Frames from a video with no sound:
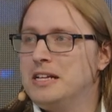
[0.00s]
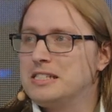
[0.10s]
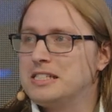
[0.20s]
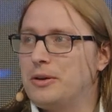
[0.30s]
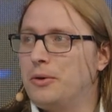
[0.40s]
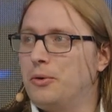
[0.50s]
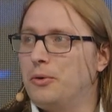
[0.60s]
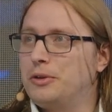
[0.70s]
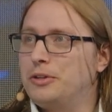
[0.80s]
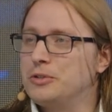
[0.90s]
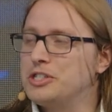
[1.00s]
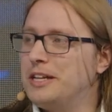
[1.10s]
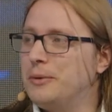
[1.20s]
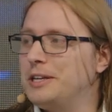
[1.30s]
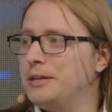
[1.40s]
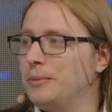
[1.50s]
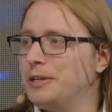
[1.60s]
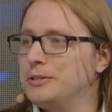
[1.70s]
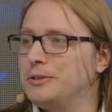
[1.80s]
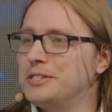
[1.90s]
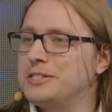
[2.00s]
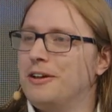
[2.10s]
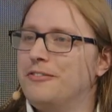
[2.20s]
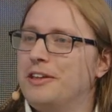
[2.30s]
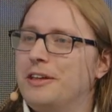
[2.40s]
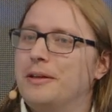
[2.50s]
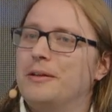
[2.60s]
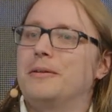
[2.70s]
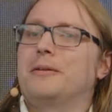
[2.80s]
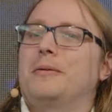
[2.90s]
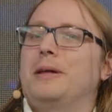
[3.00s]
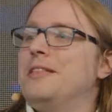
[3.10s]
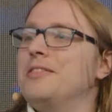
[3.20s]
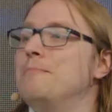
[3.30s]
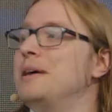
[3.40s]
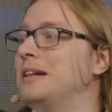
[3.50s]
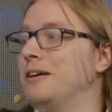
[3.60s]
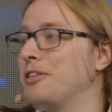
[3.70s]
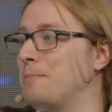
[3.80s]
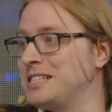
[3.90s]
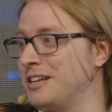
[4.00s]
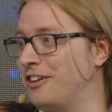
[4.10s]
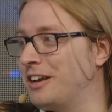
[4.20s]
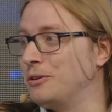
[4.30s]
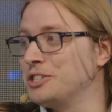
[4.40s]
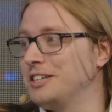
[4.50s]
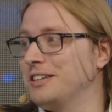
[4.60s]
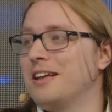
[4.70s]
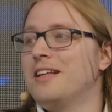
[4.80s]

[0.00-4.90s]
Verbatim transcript: So usually when you, when you do a survey in the middle of the Pacific Ocean,